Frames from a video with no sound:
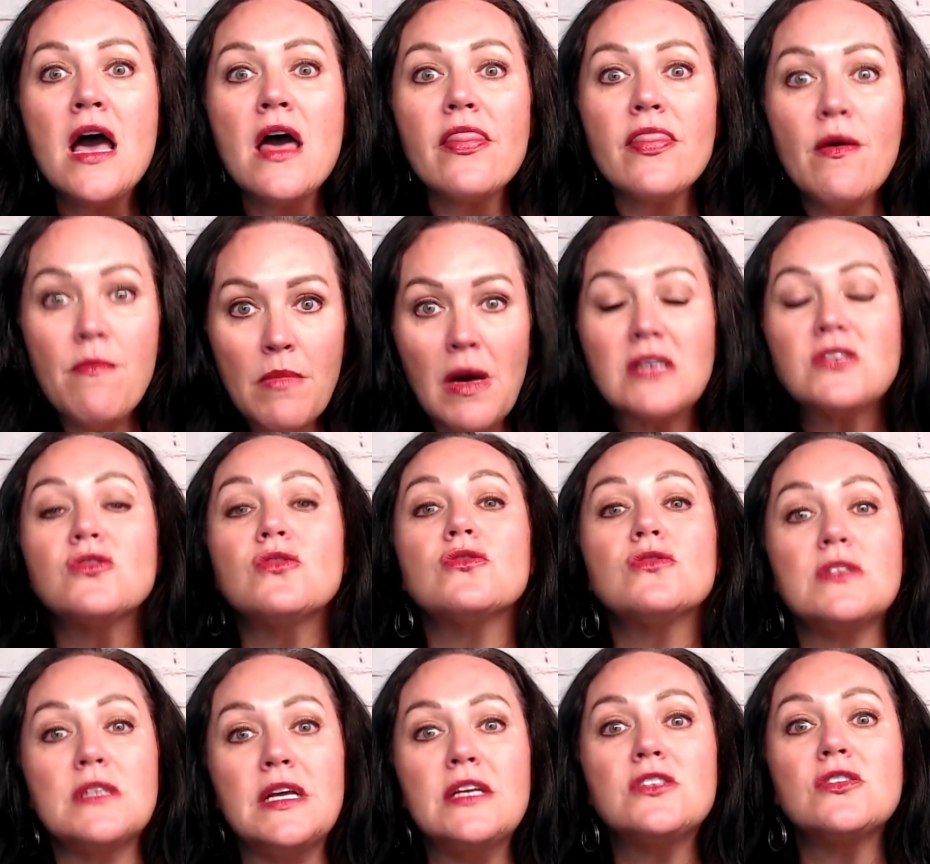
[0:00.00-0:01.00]
The
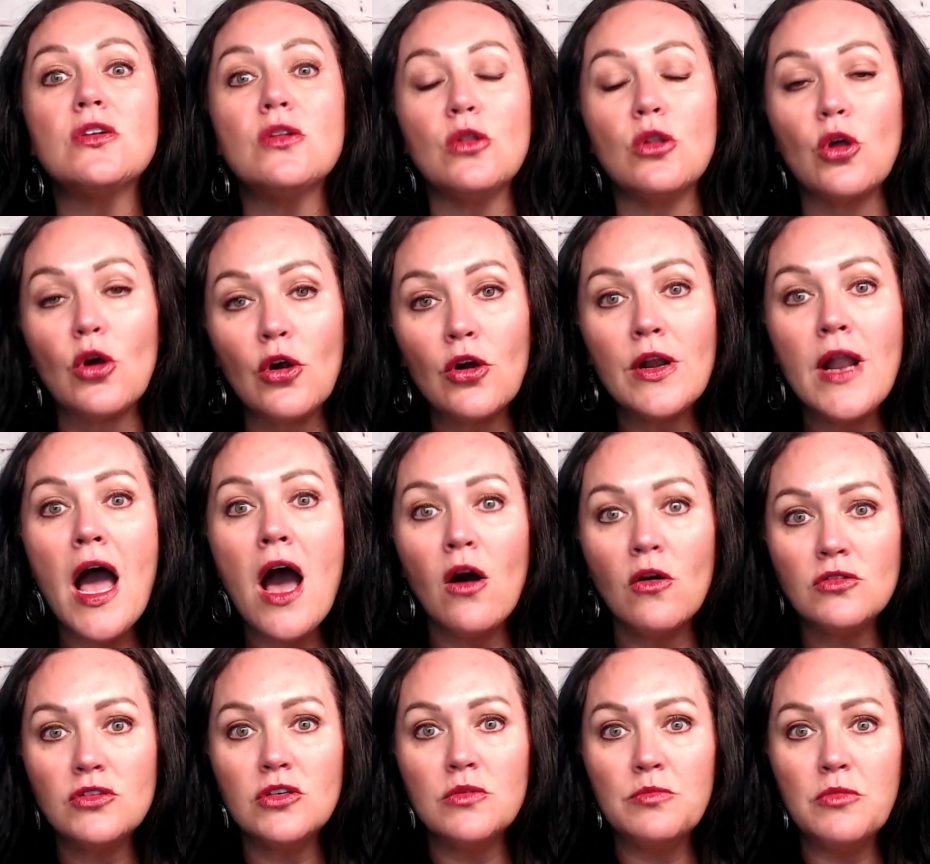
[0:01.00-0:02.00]
muscles need to learn how
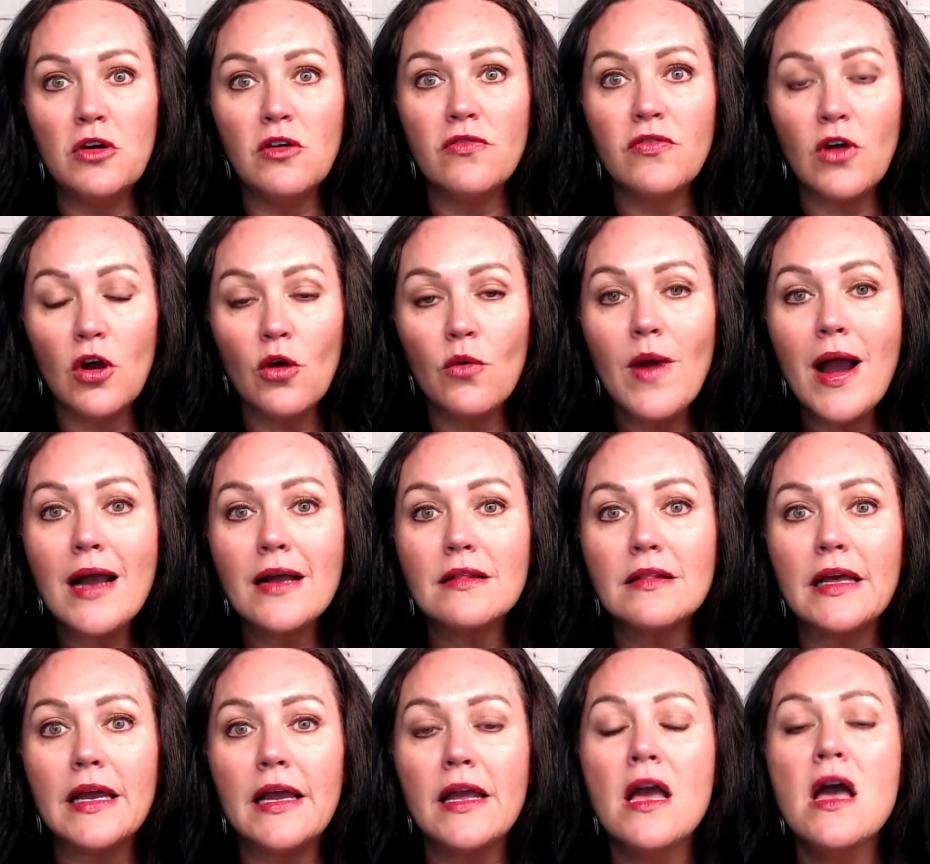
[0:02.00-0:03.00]
to move
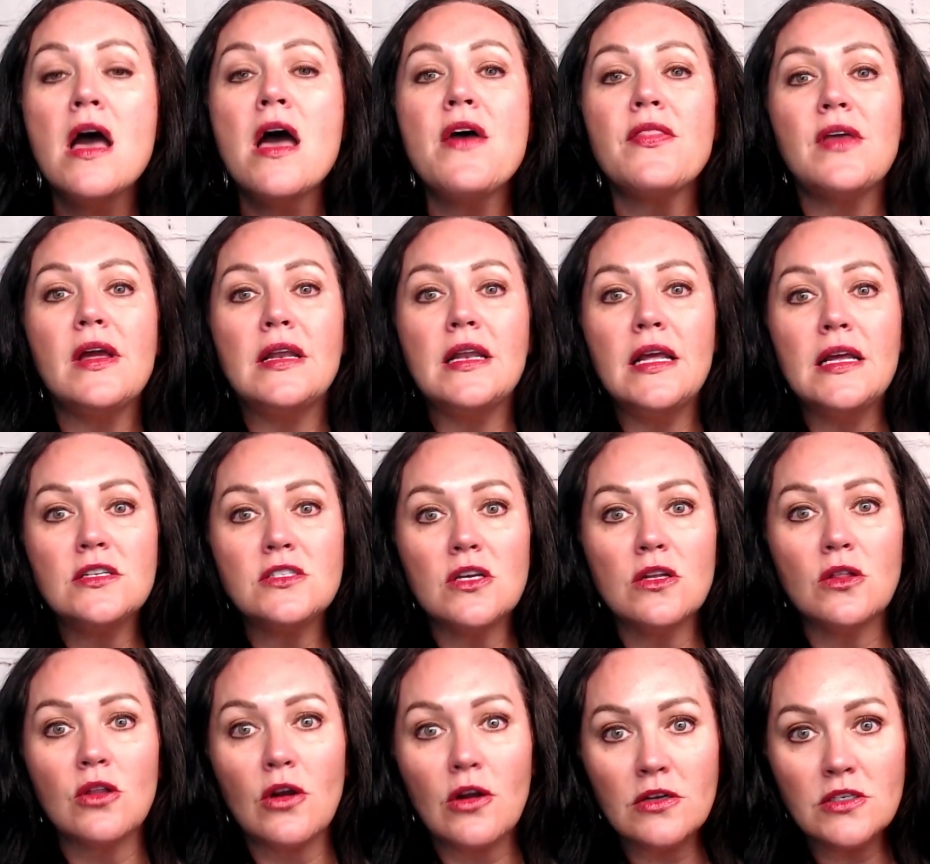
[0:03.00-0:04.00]
correctly. They need to
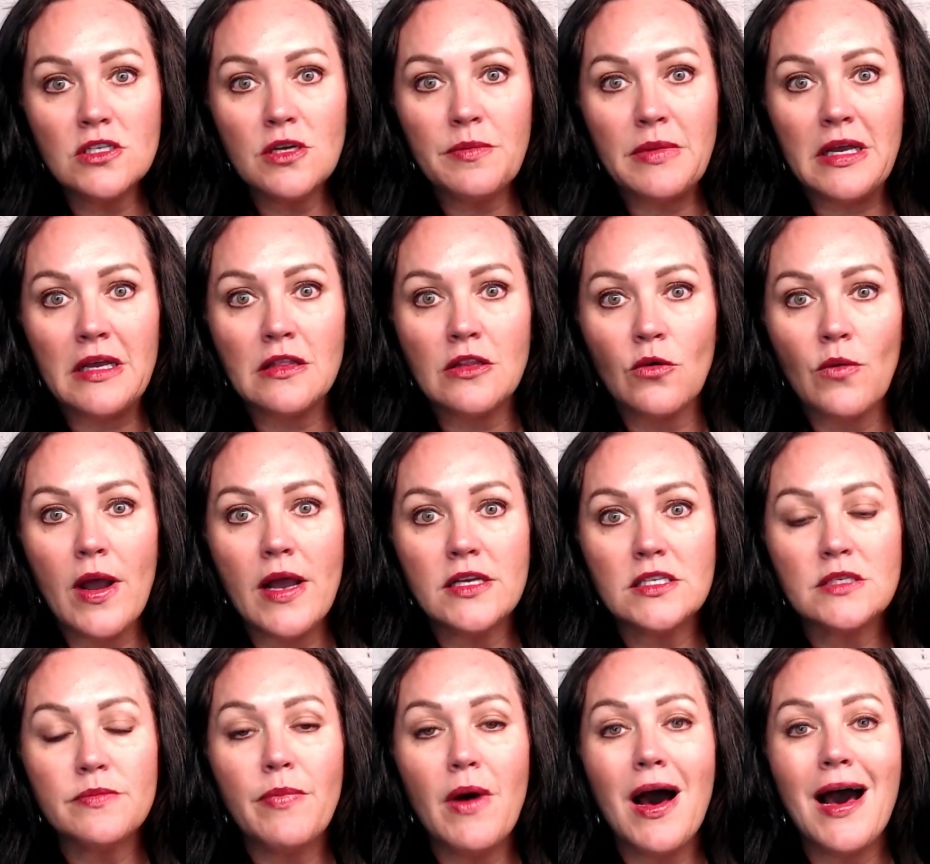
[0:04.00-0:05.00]
learn to be in the right
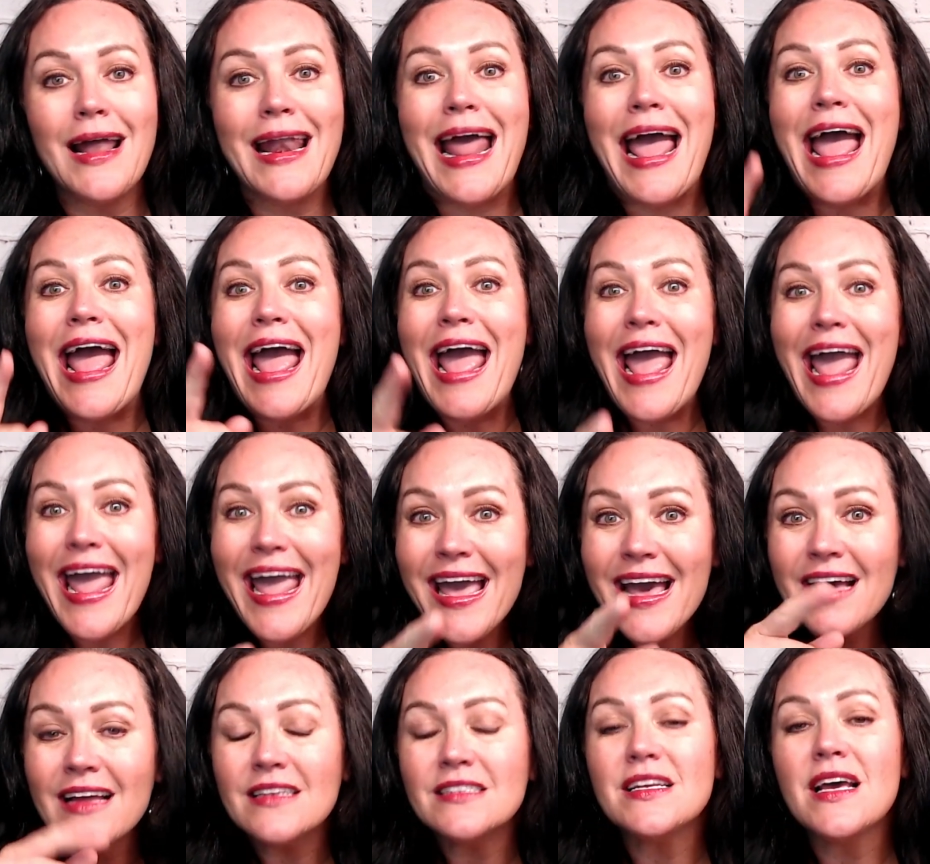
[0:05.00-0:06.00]
spot
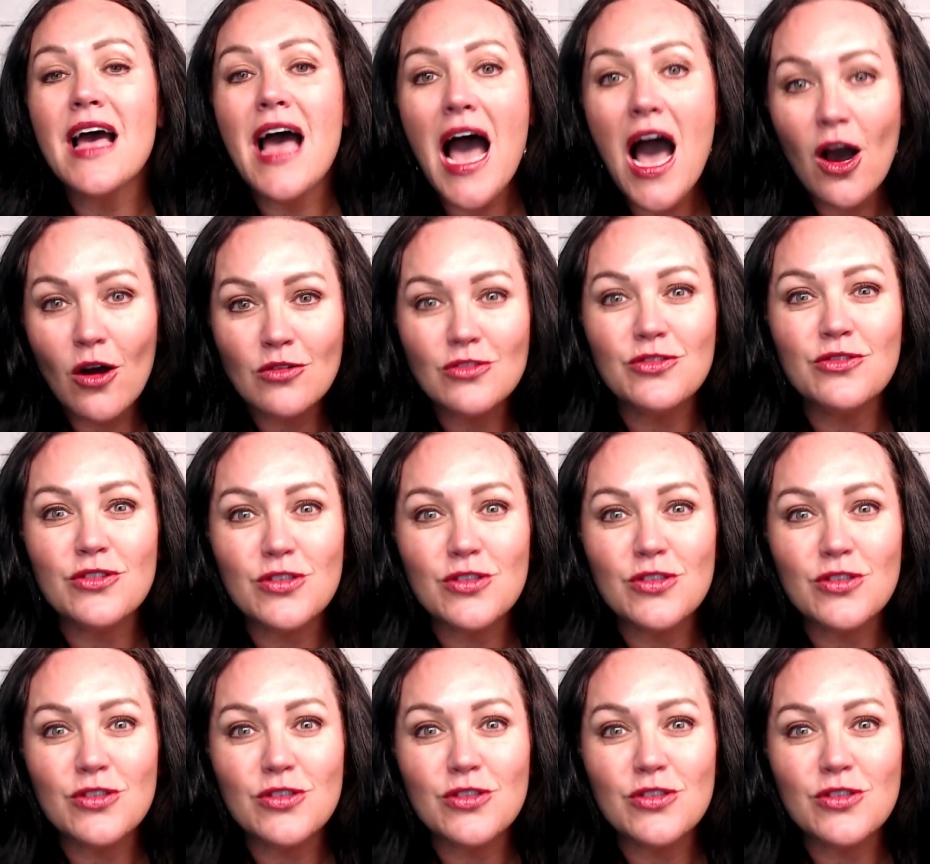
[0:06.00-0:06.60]
and how to